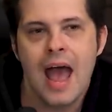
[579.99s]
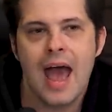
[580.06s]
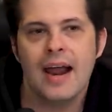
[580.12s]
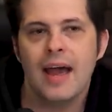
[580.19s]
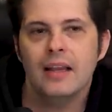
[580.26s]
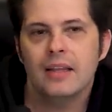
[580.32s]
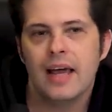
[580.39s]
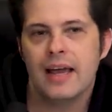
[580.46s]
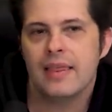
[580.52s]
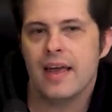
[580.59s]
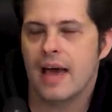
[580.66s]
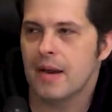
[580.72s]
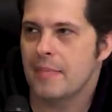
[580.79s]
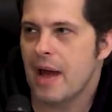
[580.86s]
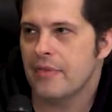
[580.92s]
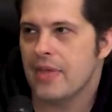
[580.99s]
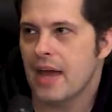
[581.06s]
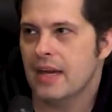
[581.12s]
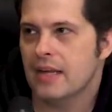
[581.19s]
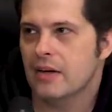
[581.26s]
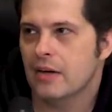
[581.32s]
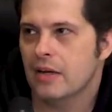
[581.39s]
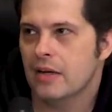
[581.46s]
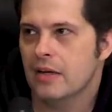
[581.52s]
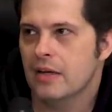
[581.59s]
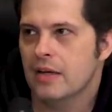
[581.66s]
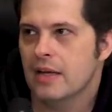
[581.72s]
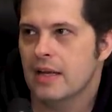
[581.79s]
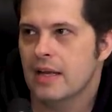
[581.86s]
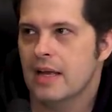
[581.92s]
and I like that about that era
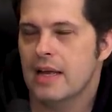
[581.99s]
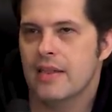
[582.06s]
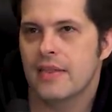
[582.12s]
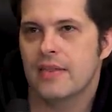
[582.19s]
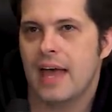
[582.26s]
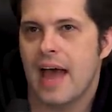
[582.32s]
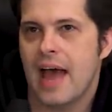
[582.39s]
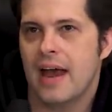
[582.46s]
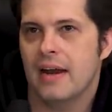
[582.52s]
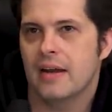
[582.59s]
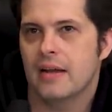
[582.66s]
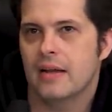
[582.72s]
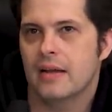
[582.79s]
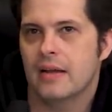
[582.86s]
that